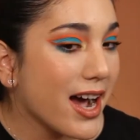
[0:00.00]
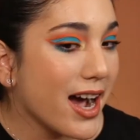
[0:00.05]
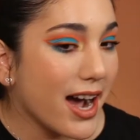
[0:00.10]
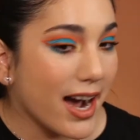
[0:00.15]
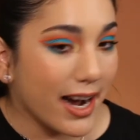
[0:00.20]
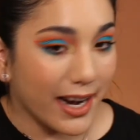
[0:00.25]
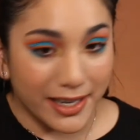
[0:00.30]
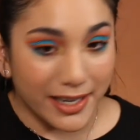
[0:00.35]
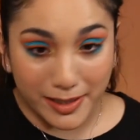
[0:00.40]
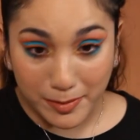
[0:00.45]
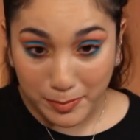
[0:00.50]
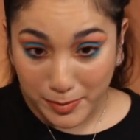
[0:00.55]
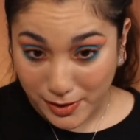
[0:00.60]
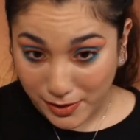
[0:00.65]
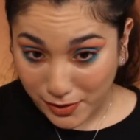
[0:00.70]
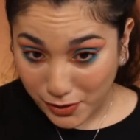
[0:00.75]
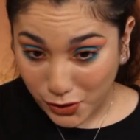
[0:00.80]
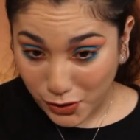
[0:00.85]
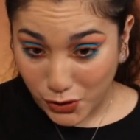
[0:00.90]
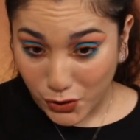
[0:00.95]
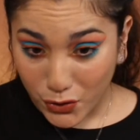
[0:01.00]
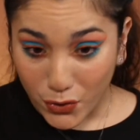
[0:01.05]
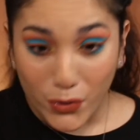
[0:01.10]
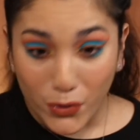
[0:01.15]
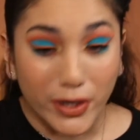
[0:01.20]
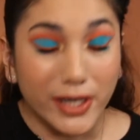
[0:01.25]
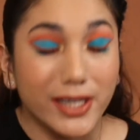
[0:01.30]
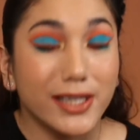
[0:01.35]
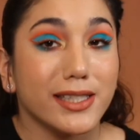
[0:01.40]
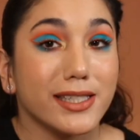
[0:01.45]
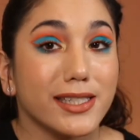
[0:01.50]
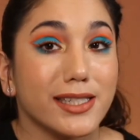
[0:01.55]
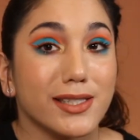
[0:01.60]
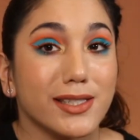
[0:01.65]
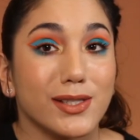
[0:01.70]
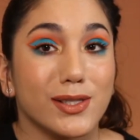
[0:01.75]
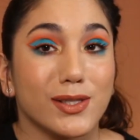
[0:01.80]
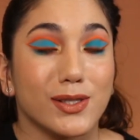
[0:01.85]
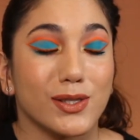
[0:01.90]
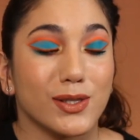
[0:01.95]
I am enjoying
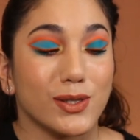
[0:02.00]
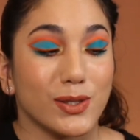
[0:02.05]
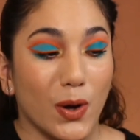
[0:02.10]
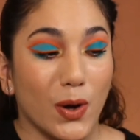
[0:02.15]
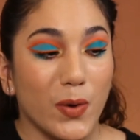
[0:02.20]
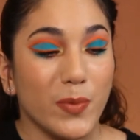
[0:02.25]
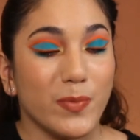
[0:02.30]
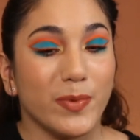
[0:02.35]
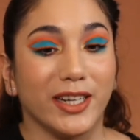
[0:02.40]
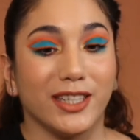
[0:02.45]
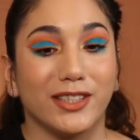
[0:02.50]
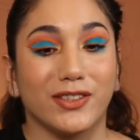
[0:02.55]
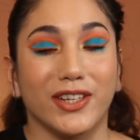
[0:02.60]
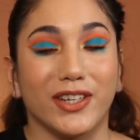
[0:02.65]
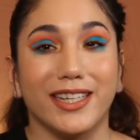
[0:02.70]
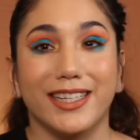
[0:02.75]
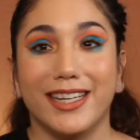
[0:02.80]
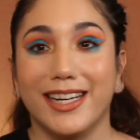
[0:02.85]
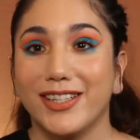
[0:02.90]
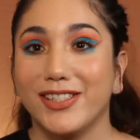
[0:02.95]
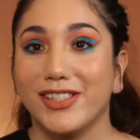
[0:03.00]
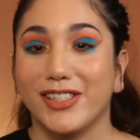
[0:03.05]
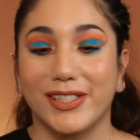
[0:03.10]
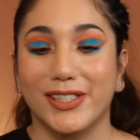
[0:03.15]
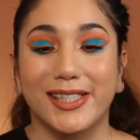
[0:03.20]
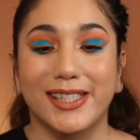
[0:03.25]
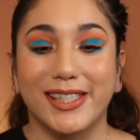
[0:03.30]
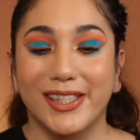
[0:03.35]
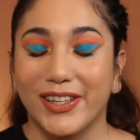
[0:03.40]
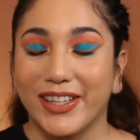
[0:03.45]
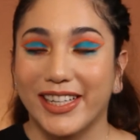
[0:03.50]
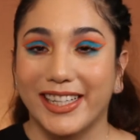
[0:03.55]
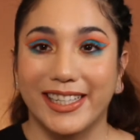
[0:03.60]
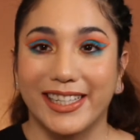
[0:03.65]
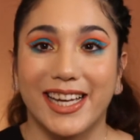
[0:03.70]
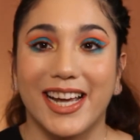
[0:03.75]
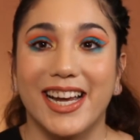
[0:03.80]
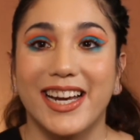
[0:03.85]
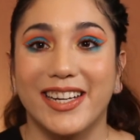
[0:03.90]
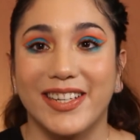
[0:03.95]
this so much right now, just looking
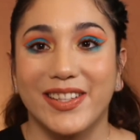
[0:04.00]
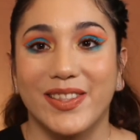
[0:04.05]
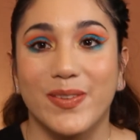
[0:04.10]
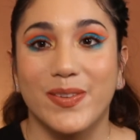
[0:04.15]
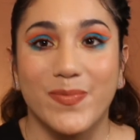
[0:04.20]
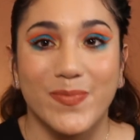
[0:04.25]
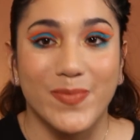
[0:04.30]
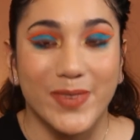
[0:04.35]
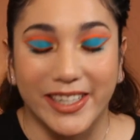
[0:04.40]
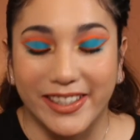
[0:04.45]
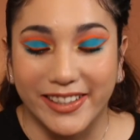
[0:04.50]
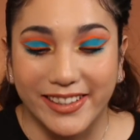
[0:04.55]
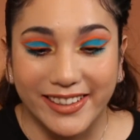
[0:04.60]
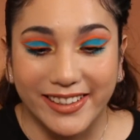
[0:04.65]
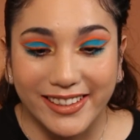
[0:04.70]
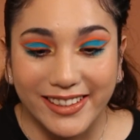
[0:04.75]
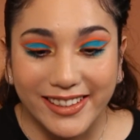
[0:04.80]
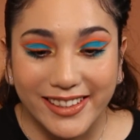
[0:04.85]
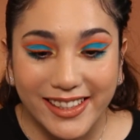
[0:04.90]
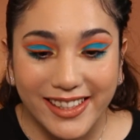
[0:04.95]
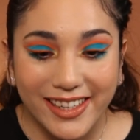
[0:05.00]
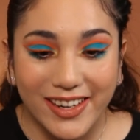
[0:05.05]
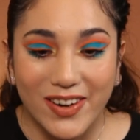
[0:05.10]
at it in the mirror.